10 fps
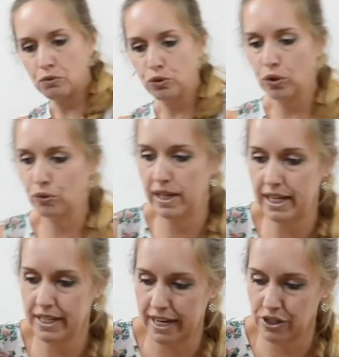would work
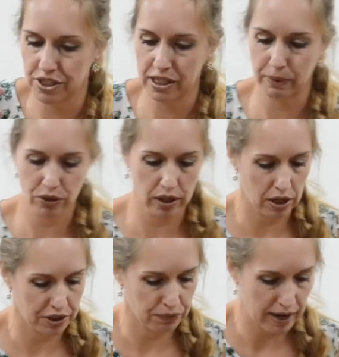really nice, you see, with all
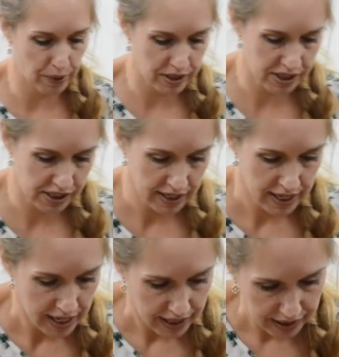our other flowers.
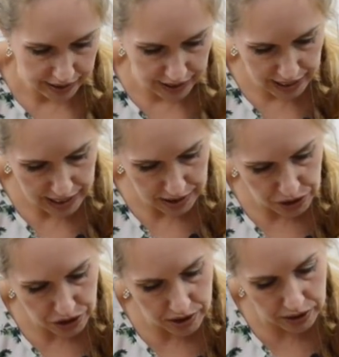And I'm
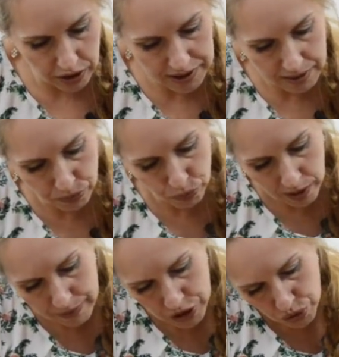just gonna cut them
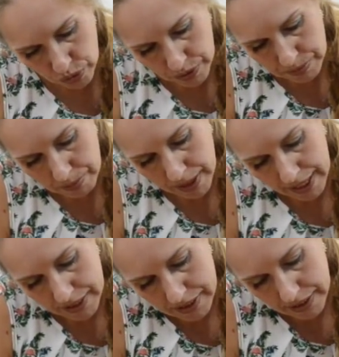very short
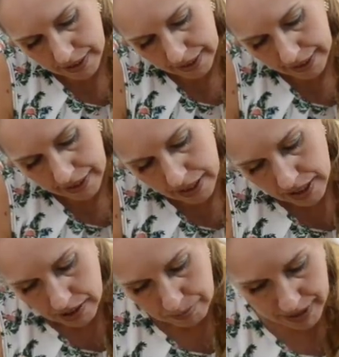behind
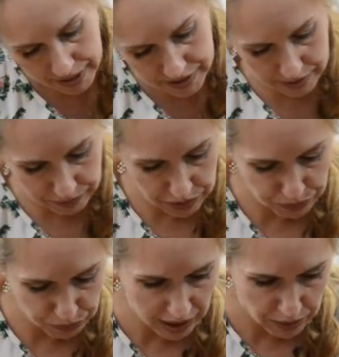the
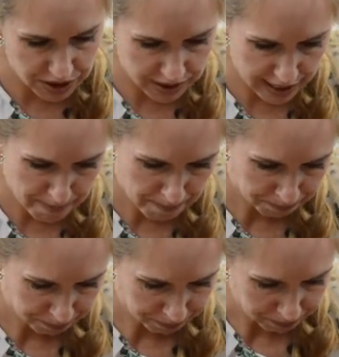flower stem.
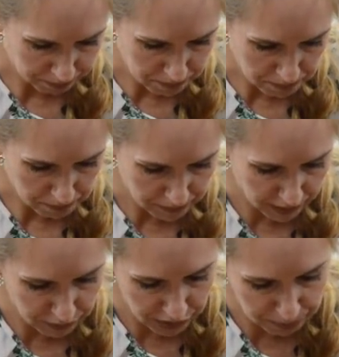
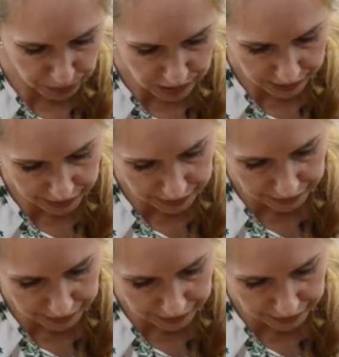I'm gonna put like